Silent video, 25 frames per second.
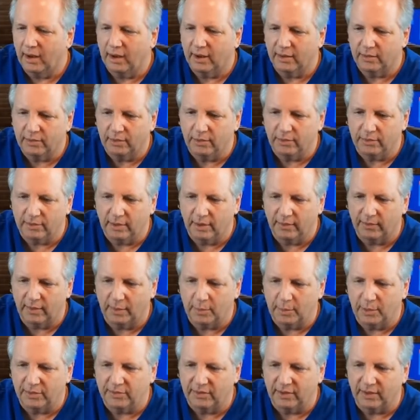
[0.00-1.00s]
Tuesday,
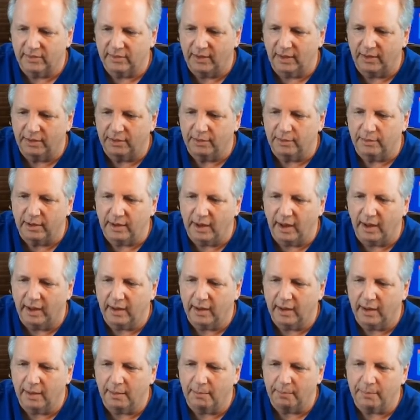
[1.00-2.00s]
February 6, 8:30
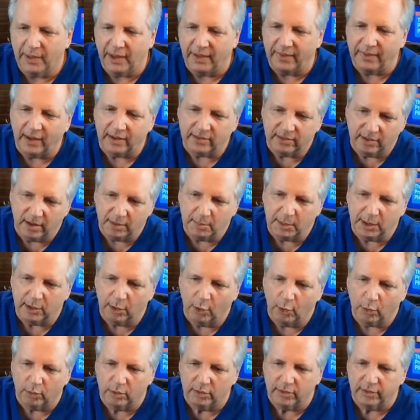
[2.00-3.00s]
a.m. And that's going to be
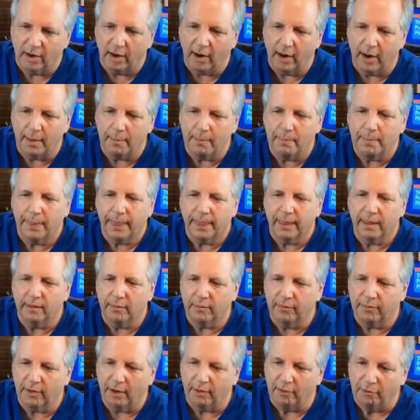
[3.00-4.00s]
local time
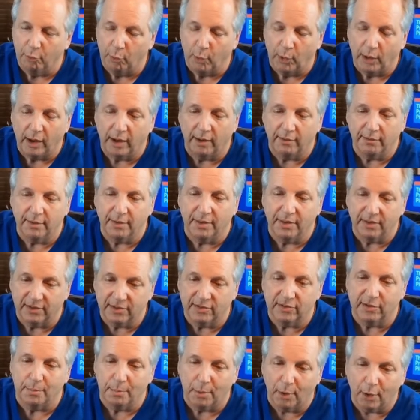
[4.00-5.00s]
of wherever this
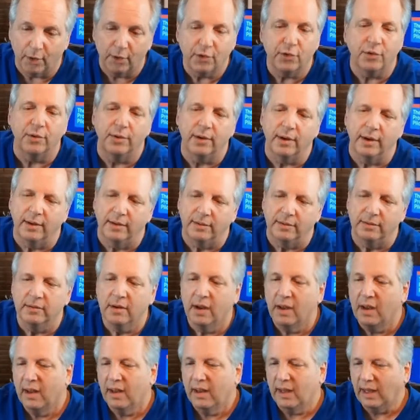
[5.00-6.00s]
departure is.
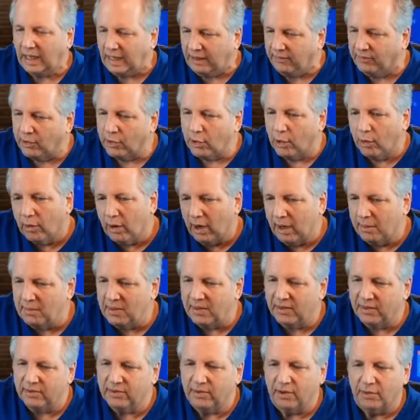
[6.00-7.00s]
Even though I'm in
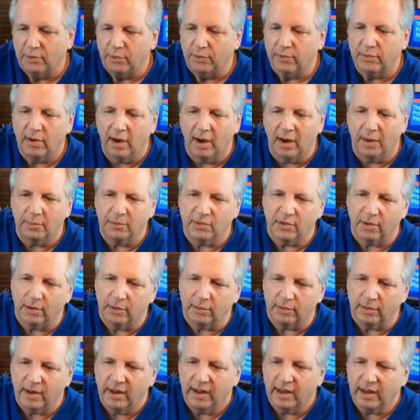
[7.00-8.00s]
the central time
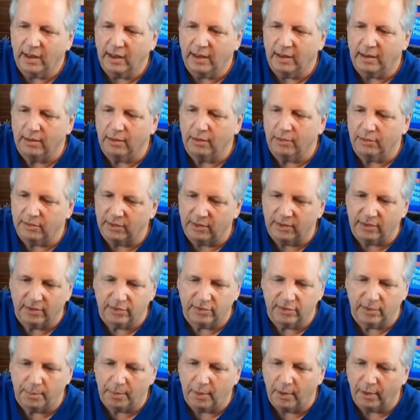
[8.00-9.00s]
zone, it knows that this
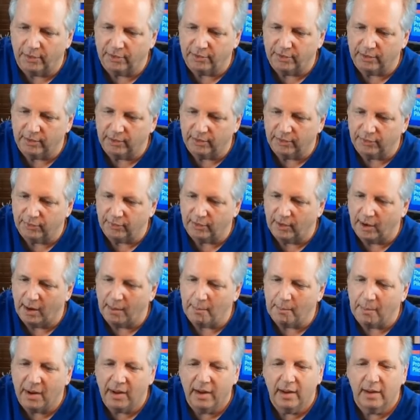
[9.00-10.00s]
departure is
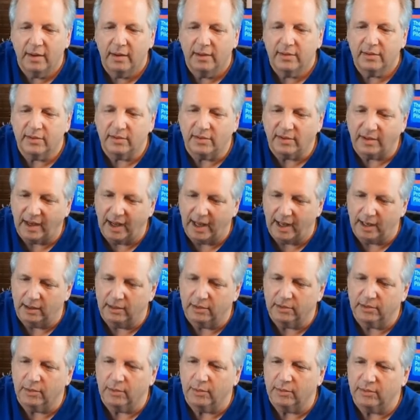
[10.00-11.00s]
from Seattle,
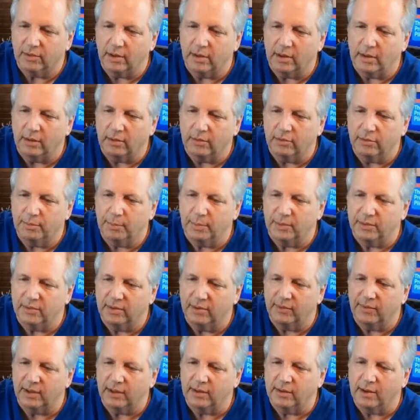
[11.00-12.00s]
so it's going to use
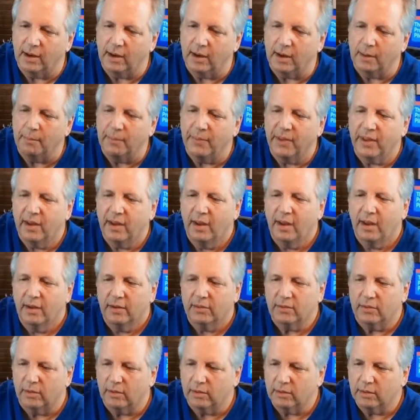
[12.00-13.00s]
Pacific time.
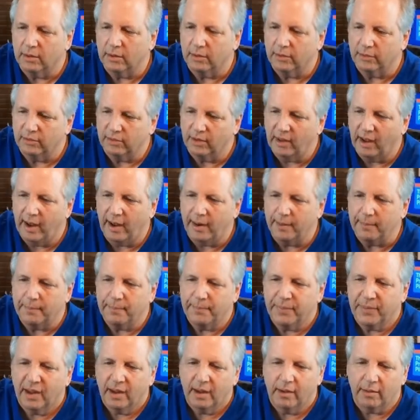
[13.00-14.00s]
So I'll close that.
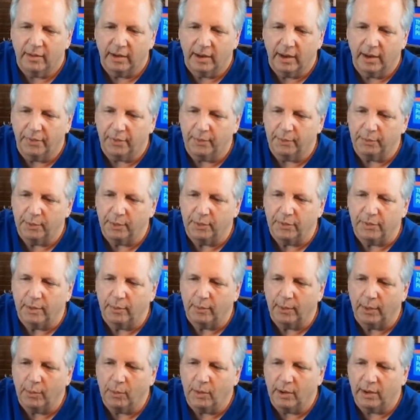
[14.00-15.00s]
We got the route that
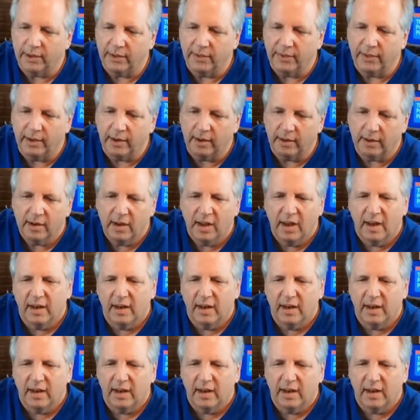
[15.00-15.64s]
we want in there.